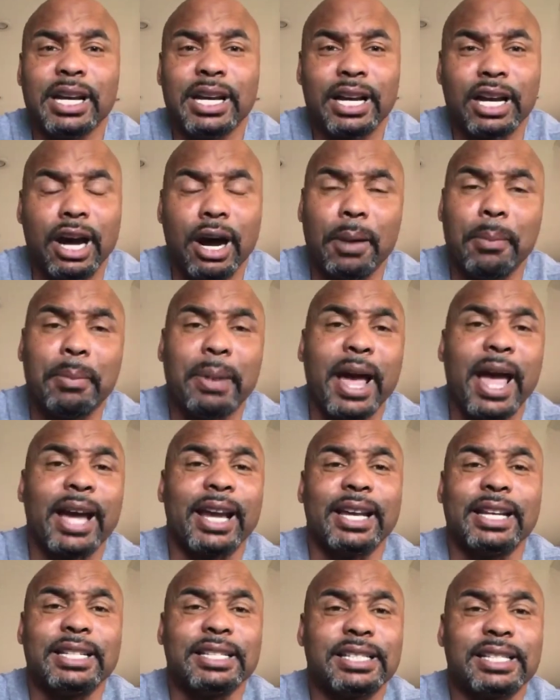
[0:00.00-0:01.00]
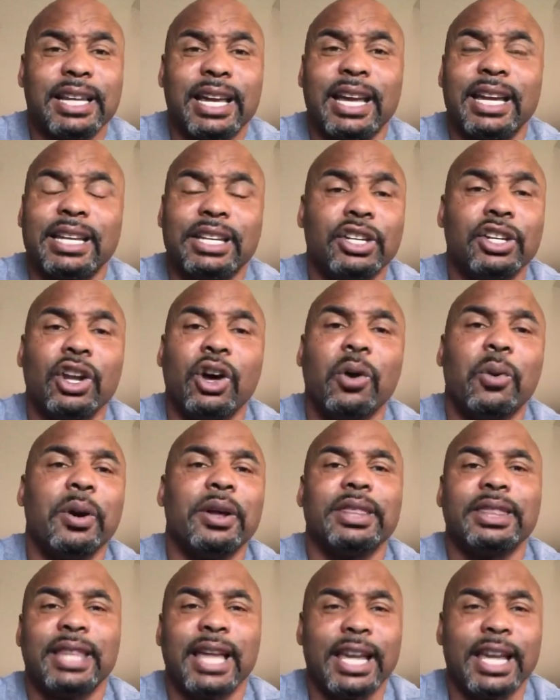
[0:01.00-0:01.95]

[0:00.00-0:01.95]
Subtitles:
come back and say, you know what,